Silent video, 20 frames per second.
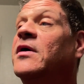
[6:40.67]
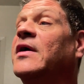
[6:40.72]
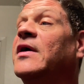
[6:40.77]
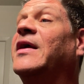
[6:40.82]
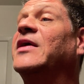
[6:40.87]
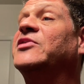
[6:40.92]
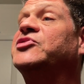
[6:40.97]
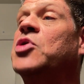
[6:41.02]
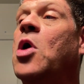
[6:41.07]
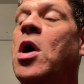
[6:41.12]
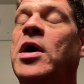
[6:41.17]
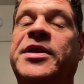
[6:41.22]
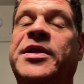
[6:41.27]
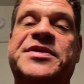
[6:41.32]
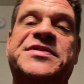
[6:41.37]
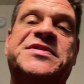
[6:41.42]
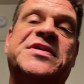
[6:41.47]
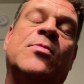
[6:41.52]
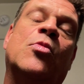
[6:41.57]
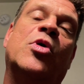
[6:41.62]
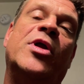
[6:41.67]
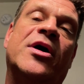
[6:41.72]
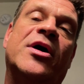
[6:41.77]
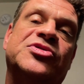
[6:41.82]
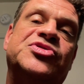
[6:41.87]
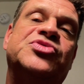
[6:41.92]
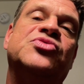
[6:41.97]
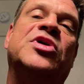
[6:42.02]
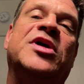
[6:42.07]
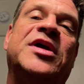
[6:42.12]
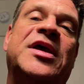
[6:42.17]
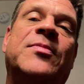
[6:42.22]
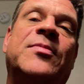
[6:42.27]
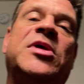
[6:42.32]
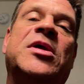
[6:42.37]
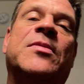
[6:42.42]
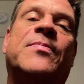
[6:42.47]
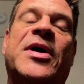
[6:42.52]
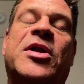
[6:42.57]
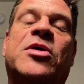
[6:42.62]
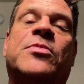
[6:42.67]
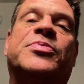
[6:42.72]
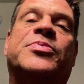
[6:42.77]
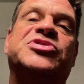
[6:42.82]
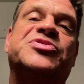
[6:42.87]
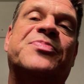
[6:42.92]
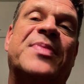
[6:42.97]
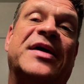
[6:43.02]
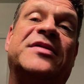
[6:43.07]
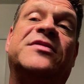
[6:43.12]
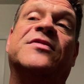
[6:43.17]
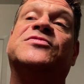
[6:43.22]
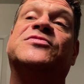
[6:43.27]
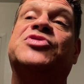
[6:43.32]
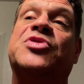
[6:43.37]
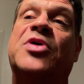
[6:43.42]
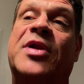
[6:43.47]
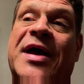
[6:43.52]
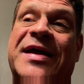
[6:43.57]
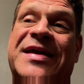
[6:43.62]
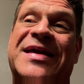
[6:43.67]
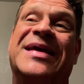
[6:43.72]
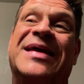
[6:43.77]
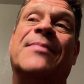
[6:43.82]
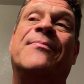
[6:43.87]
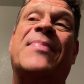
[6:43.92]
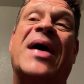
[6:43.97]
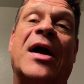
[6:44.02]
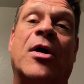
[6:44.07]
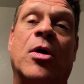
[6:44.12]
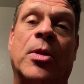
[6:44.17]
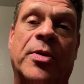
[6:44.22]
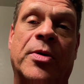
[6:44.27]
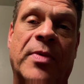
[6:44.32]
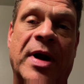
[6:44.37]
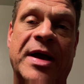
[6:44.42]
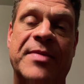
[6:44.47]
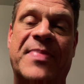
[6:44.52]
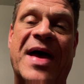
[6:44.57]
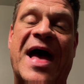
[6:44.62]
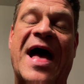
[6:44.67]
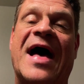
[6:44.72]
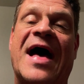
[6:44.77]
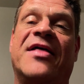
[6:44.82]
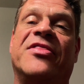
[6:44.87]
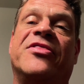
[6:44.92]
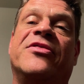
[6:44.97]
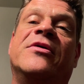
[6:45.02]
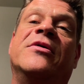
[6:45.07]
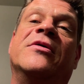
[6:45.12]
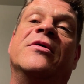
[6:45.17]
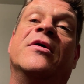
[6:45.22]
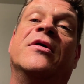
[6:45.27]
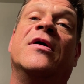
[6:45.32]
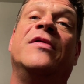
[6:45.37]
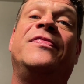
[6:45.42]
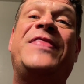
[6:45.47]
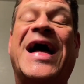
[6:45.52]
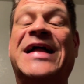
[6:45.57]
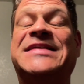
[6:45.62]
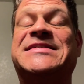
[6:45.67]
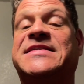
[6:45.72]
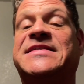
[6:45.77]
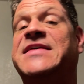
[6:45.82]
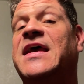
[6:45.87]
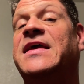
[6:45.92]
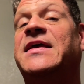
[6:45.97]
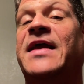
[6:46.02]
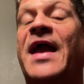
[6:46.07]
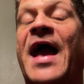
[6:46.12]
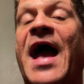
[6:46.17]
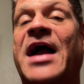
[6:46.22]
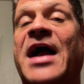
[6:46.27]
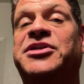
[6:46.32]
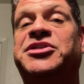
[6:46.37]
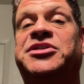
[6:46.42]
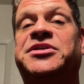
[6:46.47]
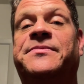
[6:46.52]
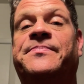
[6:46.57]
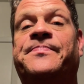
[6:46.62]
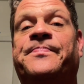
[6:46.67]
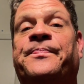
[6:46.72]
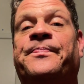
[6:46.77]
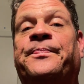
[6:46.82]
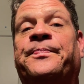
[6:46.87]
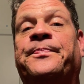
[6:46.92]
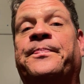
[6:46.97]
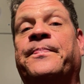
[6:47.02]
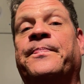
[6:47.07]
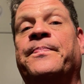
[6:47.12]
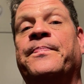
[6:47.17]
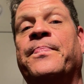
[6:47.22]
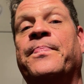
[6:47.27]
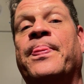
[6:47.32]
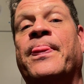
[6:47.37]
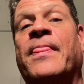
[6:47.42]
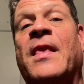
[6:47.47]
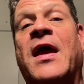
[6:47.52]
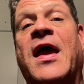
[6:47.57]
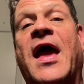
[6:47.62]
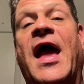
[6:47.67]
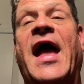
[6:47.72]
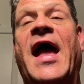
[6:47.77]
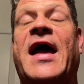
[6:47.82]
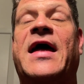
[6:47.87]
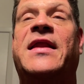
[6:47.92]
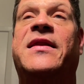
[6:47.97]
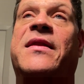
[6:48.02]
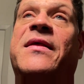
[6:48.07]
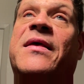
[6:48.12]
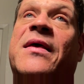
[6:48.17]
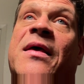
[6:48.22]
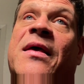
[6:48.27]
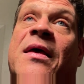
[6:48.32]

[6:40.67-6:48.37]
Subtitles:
and get talking to someone else who can give me a better perspective so that I can get back on the right path. That's taking action. And